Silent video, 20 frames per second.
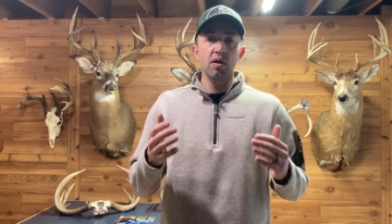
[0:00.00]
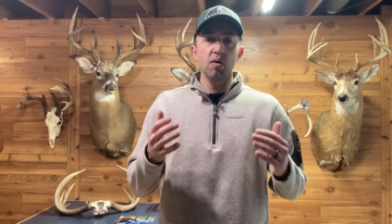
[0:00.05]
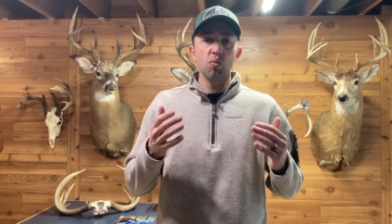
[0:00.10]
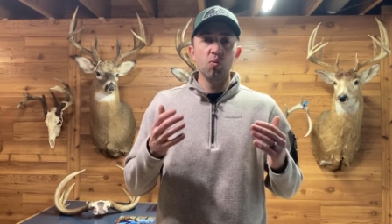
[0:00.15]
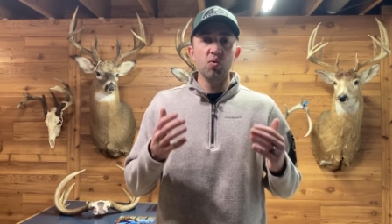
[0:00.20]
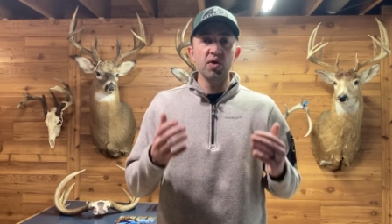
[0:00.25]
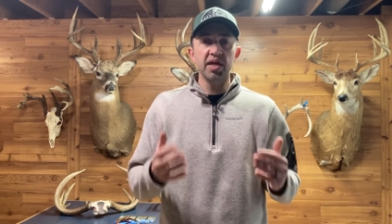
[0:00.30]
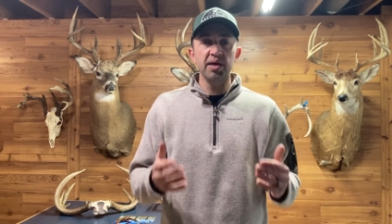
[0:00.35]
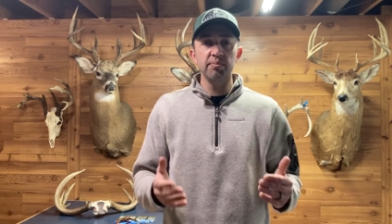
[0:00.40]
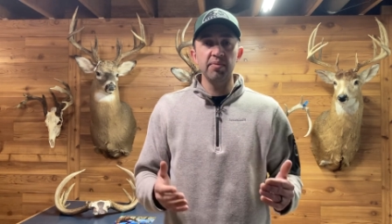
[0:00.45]

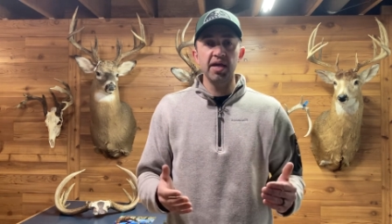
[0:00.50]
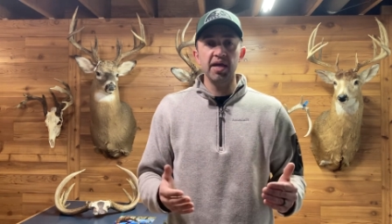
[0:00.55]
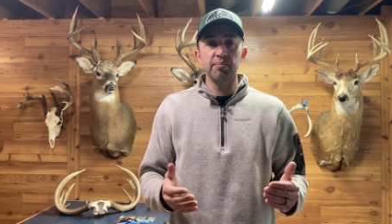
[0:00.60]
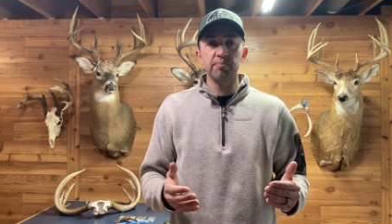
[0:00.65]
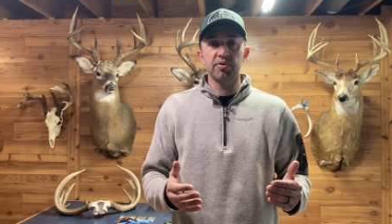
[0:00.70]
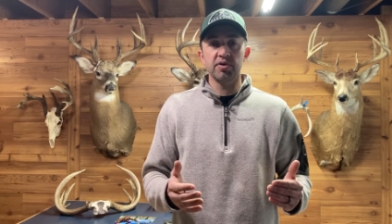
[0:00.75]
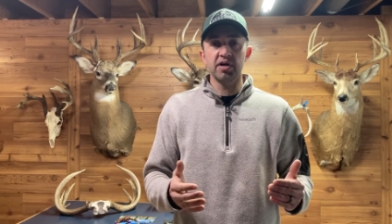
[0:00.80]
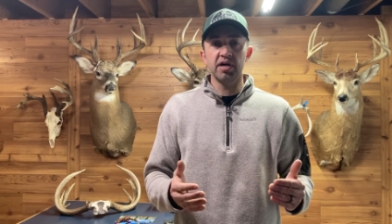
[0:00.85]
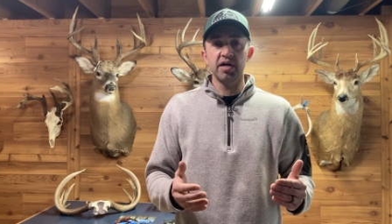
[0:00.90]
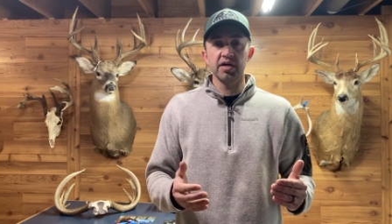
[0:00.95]
We made
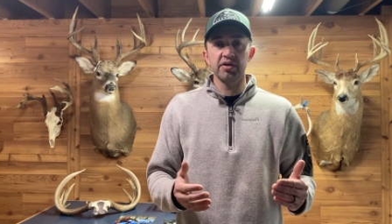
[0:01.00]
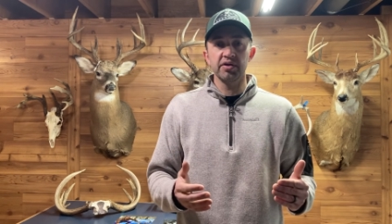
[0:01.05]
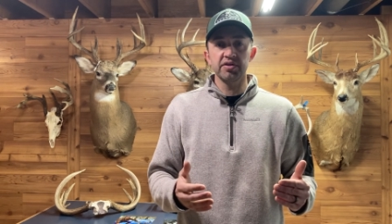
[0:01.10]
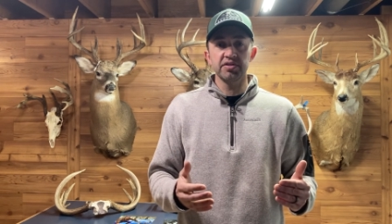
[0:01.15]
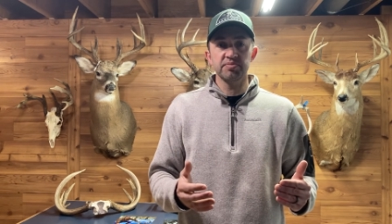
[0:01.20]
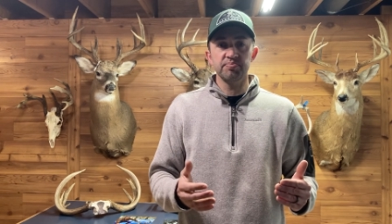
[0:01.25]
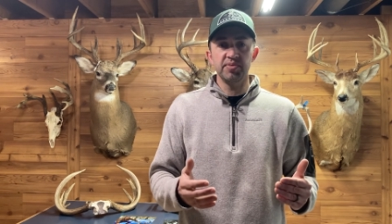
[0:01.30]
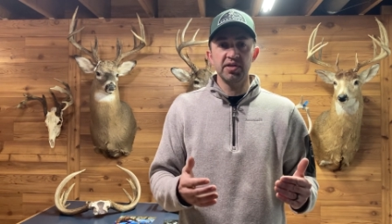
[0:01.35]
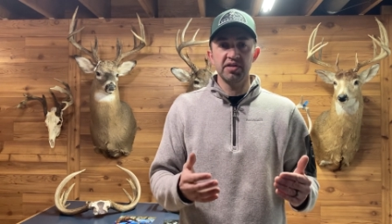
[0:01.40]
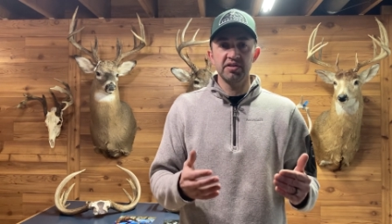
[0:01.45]

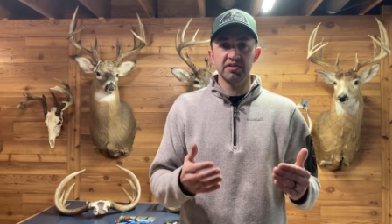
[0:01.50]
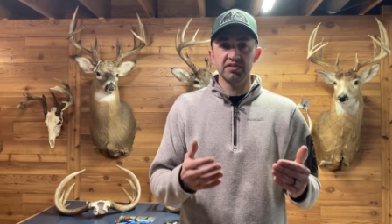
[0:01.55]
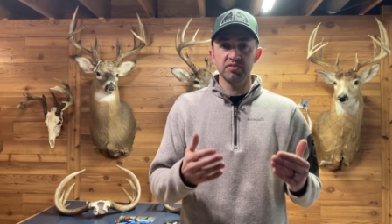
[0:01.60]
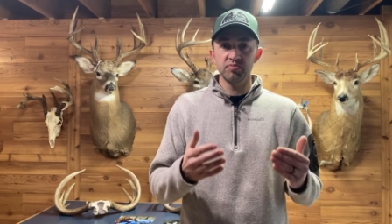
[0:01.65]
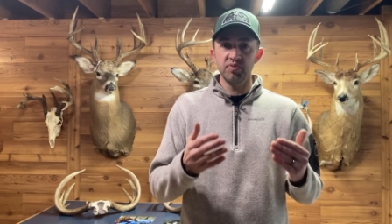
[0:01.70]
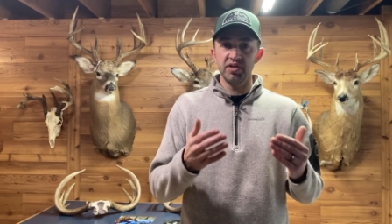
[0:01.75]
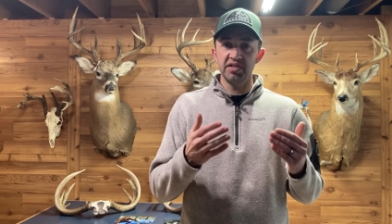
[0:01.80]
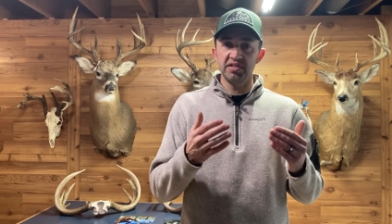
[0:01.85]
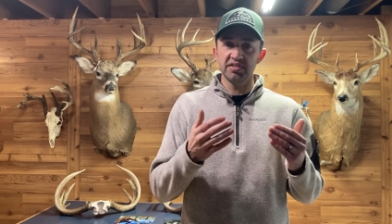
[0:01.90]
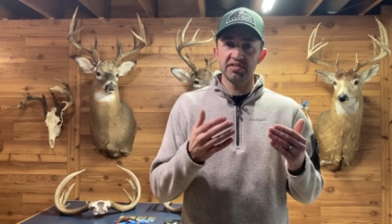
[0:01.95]
progress because
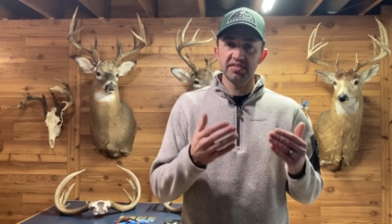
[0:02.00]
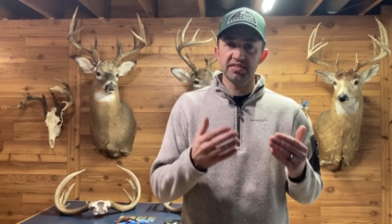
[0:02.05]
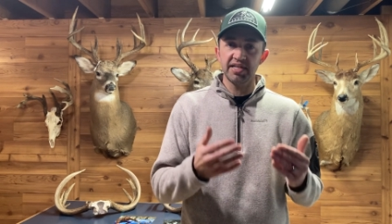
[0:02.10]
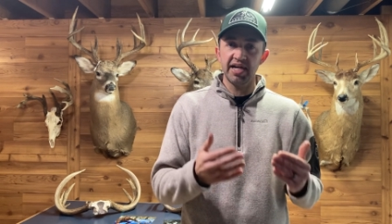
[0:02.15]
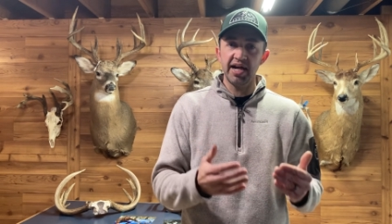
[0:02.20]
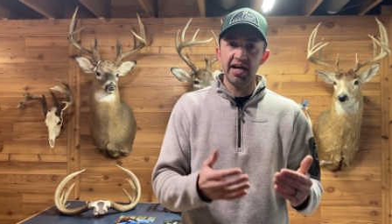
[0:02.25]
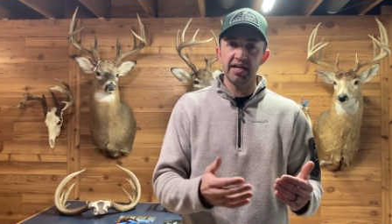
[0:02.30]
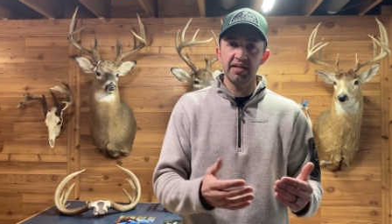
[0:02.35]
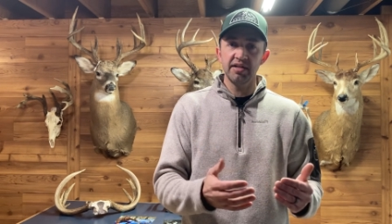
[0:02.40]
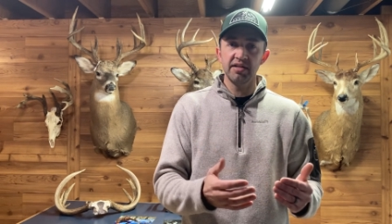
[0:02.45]
we
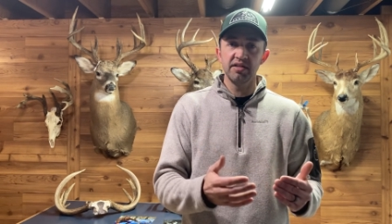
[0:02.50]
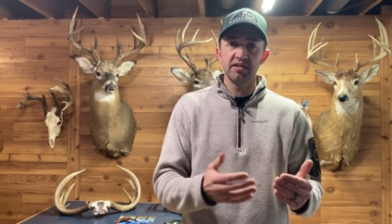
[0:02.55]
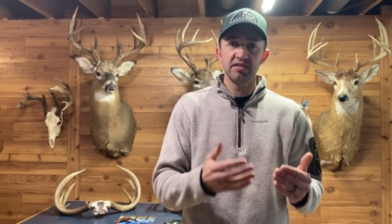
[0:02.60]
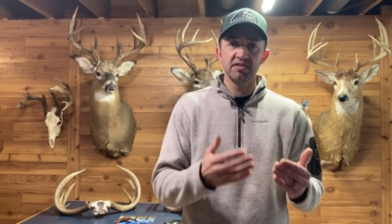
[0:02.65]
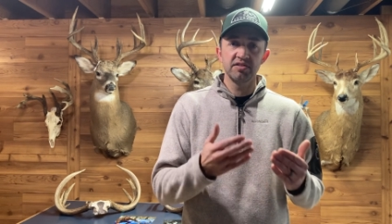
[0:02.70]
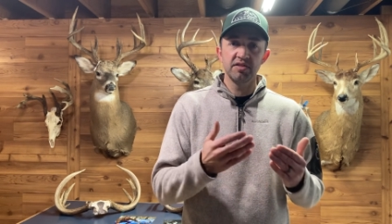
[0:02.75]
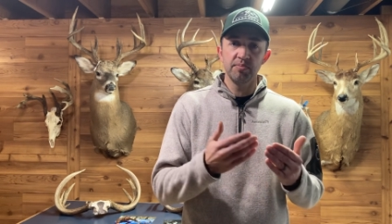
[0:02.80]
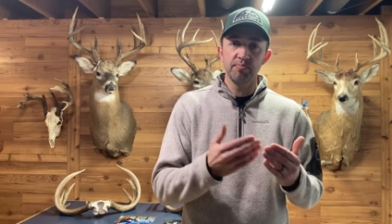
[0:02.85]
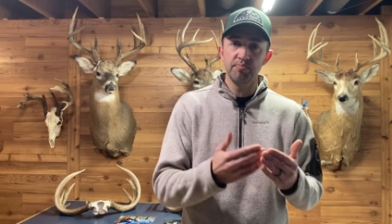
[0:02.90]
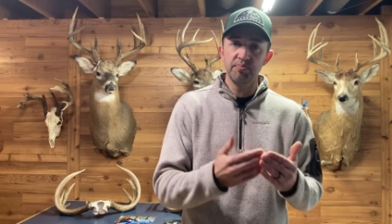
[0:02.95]
decided
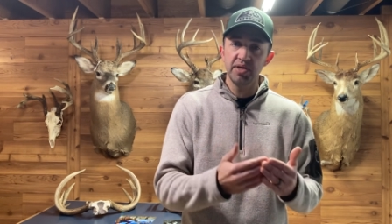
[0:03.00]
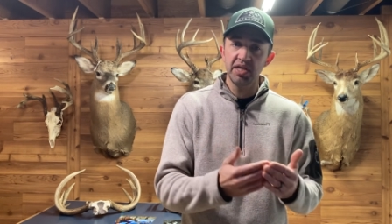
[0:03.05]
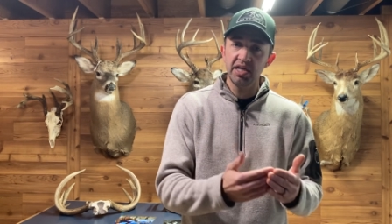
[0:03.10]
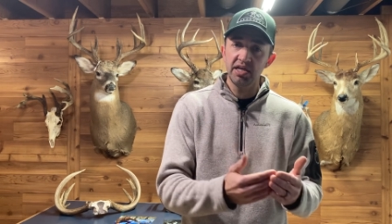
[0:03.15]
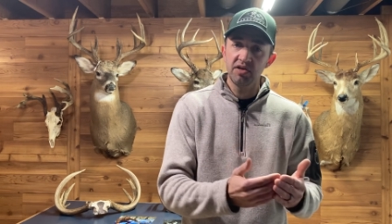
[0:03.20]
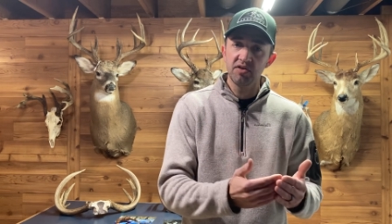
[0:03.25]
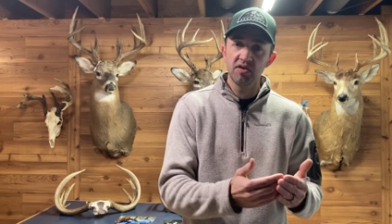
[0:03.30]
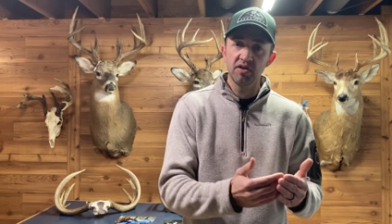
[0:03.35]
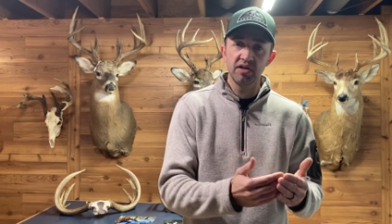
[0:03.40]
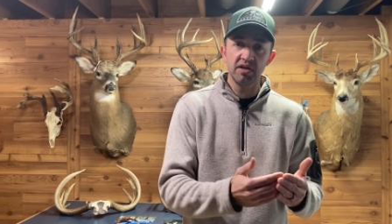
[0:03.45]
to be
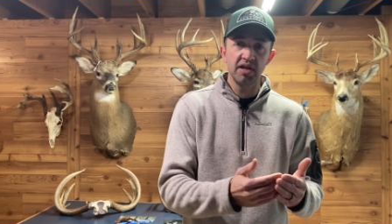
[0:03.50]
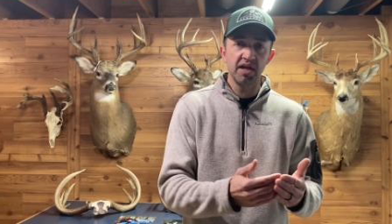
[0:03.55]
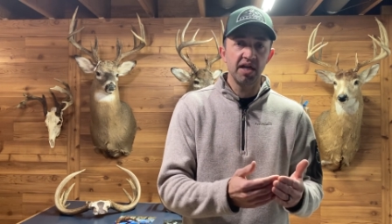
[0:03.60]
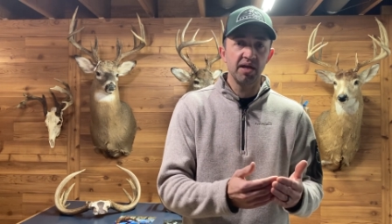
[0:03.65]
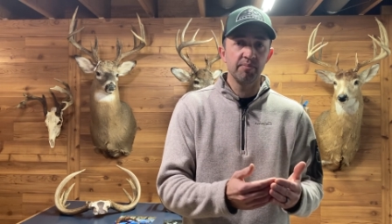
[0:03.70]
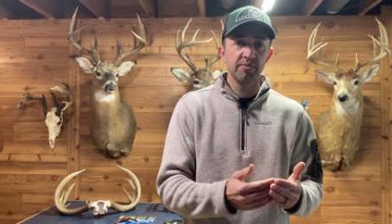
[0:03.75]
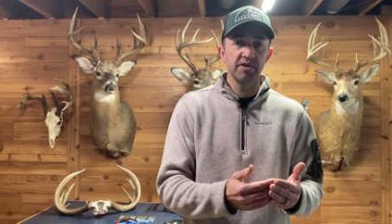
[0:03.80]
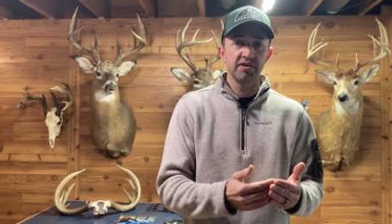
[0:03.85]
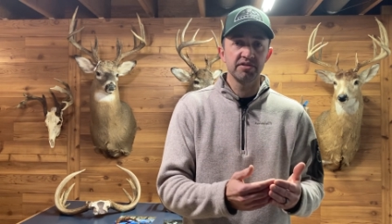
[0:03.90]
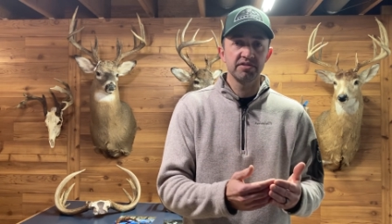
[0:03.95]
good
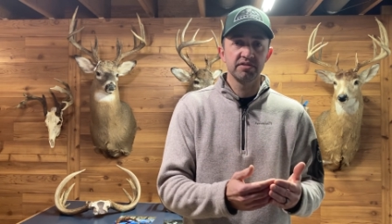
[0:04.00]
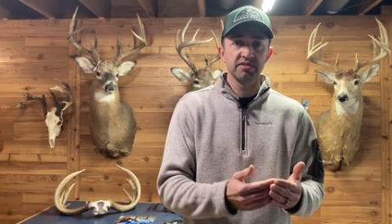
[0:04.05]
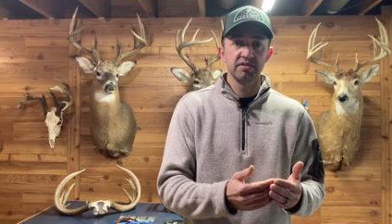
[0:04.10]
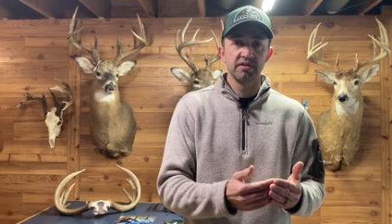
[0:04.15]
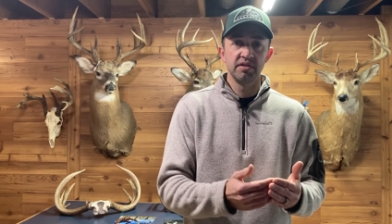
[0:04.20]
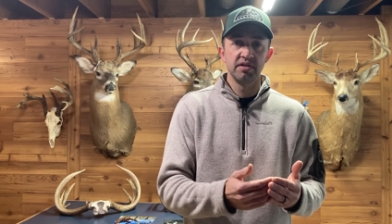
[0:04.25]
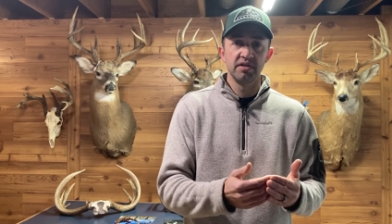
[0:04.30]
neighbors,